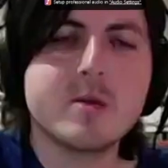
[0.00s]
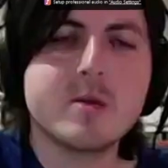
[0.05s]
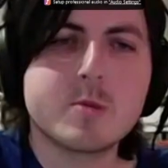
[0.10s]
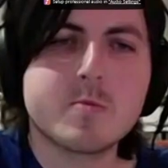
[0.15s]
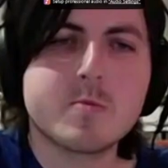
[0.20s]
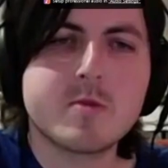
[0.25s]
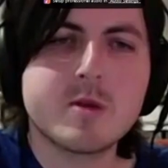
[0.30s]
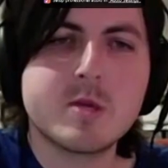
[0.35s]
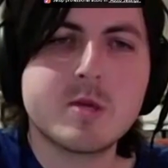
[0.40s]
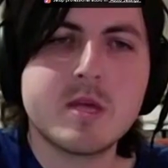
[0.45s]

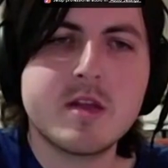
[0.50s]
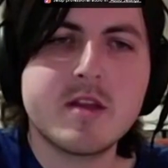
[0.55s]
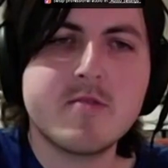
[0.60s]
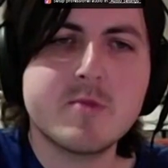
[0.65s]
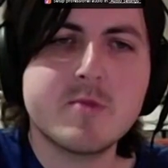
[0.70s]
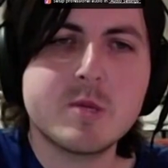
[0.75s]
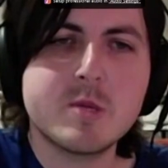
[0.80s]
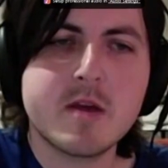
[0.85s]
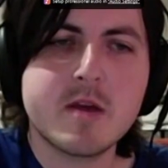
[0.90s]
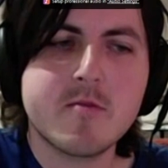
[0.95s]
because then he
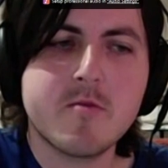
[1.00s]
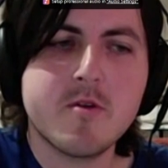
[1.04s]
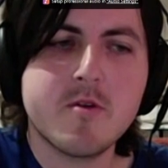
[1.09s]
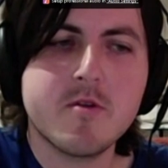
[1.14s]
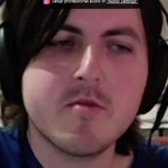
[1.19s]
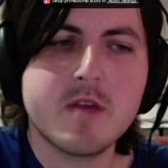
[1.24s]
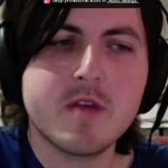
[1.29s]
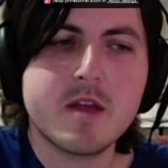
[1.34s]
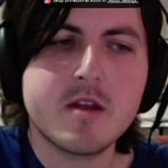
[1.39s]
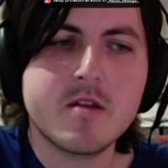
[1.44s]
was saying,
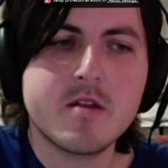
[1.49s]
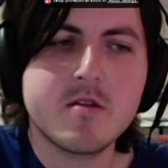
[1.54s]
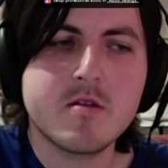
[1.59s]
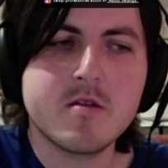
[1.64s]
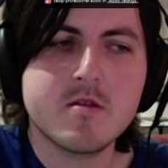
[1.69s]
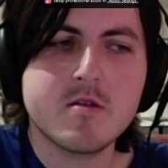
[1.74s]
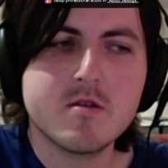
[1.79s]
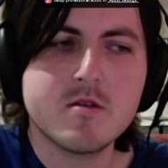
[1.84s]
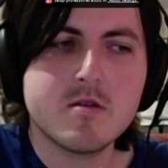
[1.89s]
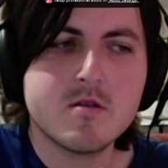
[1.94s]
well, then
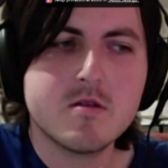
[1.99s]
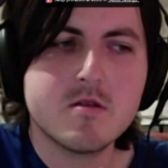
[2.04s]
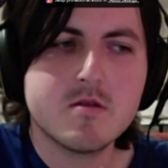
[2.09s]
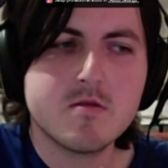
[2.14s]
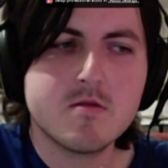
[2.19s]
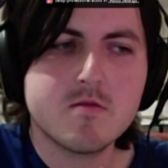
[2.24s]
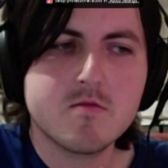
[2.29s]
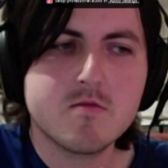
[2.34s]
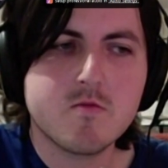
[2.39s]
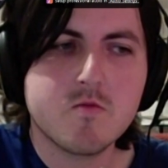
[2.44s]

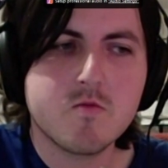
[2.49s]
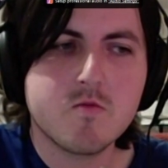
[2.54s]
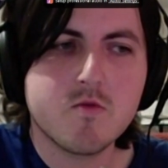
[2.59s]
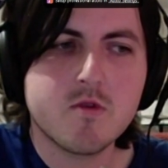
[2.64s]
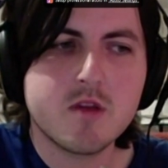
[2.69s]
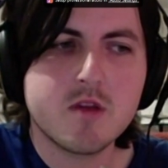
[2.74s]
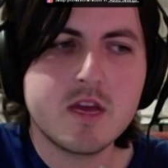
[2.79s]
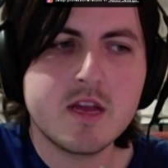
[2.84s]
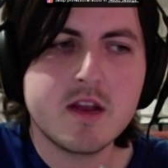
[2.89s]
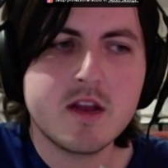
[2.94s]

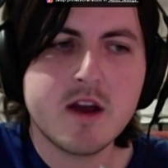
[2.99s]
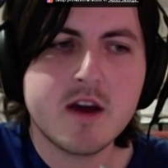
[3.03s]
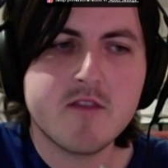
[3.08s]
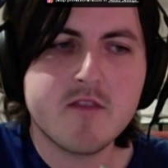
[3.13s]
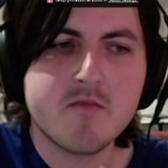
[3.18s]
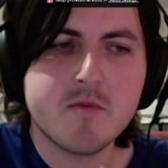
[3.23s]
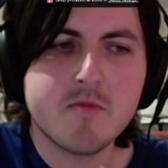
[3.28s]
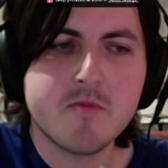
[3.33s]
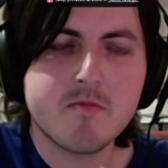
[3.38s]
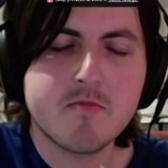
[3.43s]
would he not
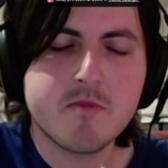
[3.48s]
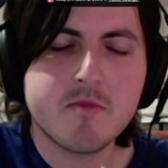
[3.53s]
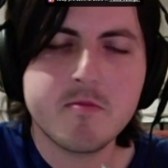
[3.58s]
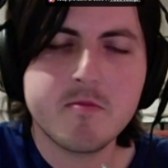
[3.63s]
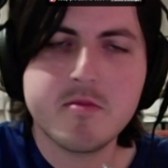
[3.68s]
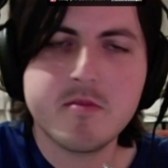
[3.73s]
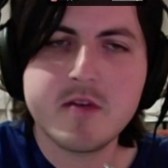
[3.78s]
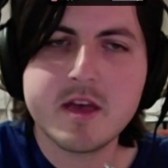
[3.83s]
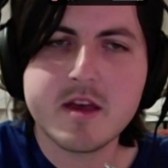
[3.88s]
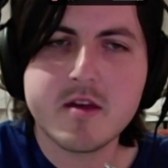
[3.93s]
have been
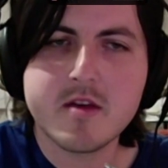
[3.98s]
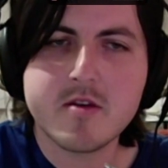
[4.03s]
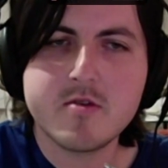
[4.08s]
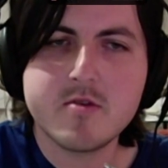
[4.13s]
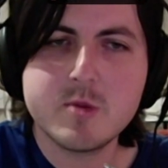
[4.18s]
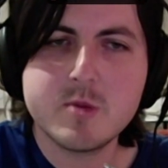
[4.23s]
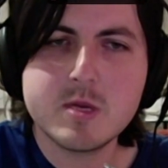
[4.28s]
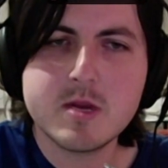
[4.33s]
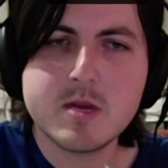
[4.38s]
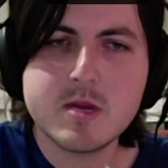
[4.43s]
playing
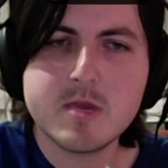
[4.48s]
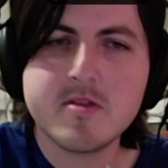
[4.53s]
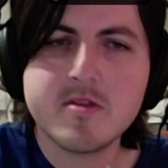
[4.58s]
acoustic?